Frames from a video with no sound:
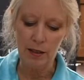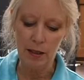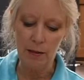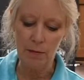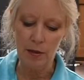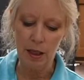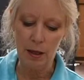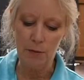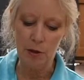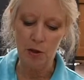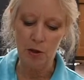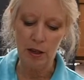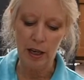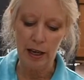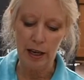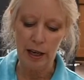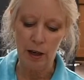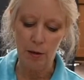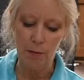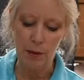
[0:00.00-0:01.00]
sometimes you get
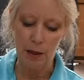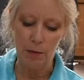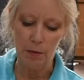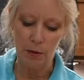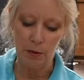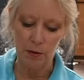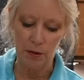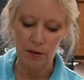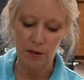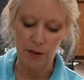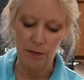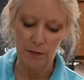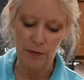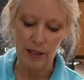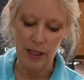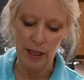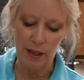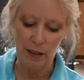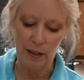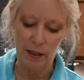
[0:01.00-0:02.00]
air bubbles
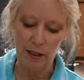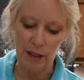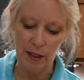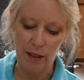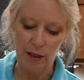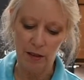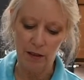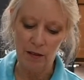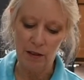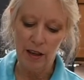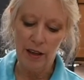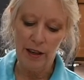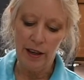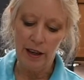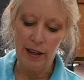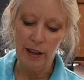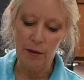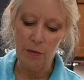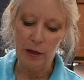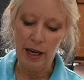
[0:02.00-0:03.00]
down in here.
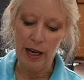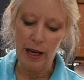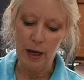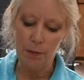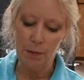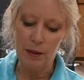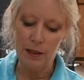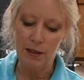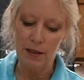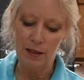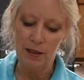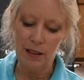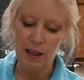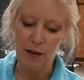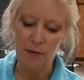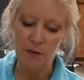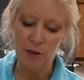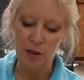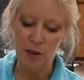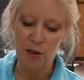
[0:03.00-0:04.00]
And then what happens is
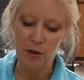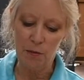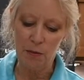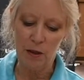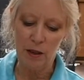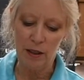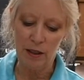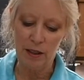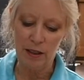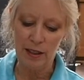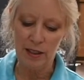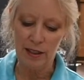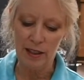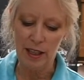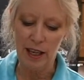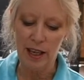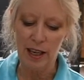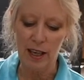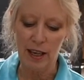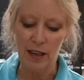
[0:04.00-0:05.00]
after your product is
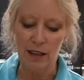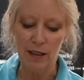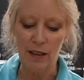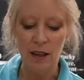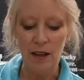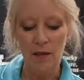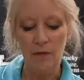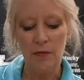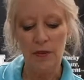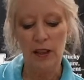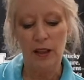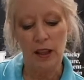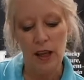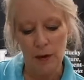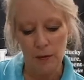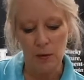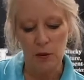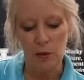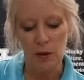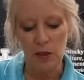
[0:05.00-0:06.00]
canned, the
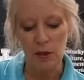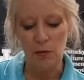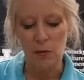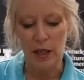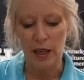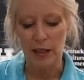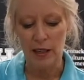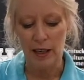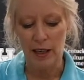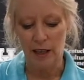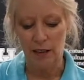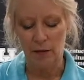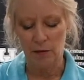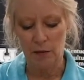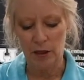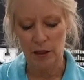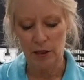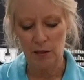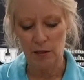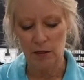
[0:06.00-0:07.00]
level is way down.
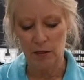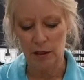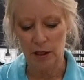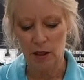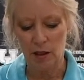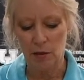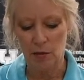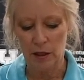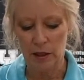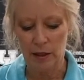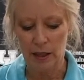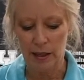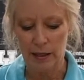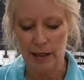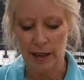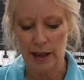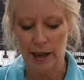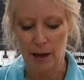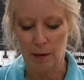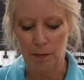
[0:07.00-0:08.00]
We certainly don't want that to
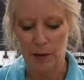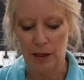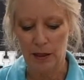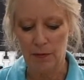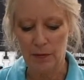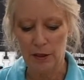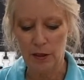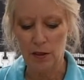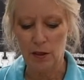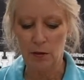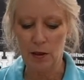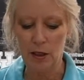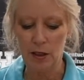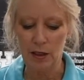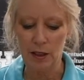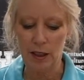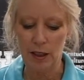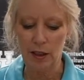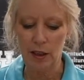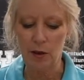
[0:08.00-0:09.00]
happen. So we just
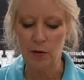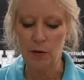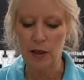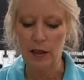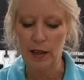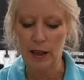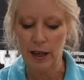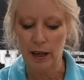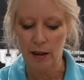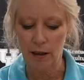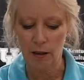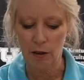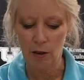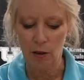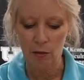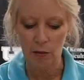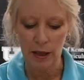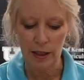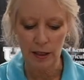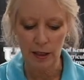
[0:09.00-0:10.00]
kind of go in there, go
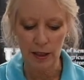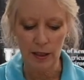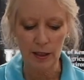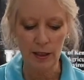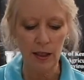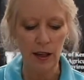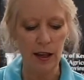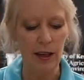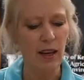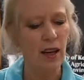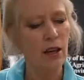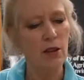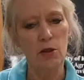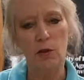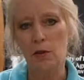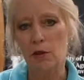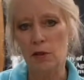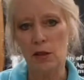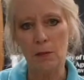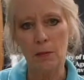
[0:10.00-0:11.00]
around the inside. Don't
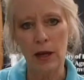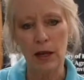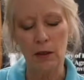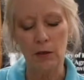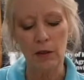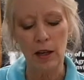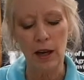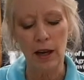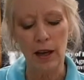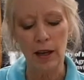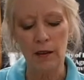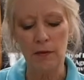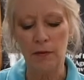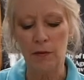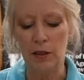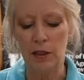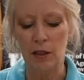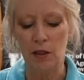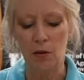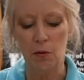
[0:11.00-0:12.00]
use a metal knife.
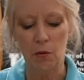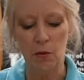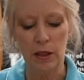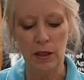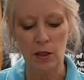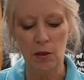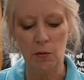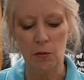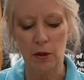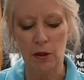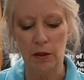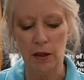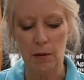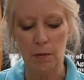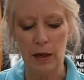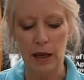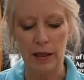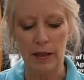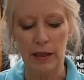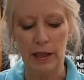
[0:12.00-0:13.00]
We don't want to worry
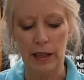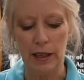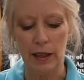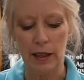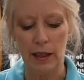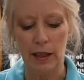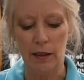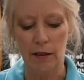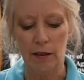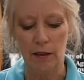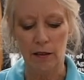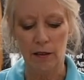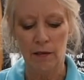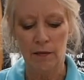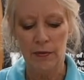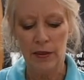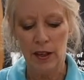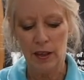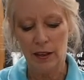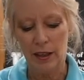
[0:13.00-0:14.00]
about nicking or
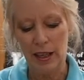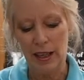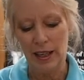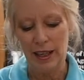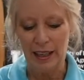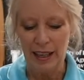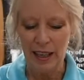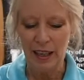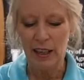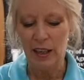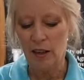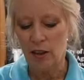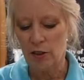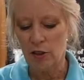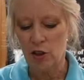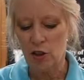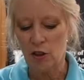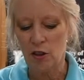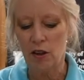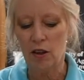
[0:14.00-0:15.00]
kind of hitting our
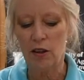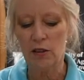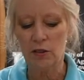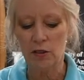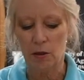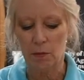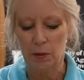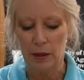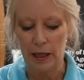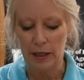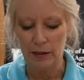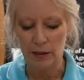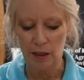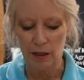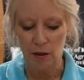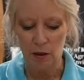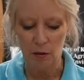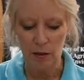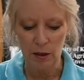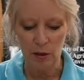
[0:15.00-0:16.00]
jar, so plastic
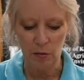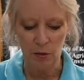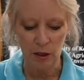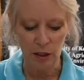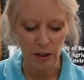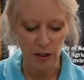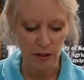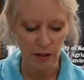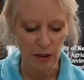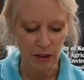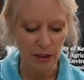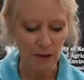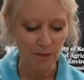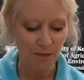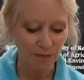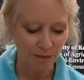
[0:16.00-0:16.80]
always works.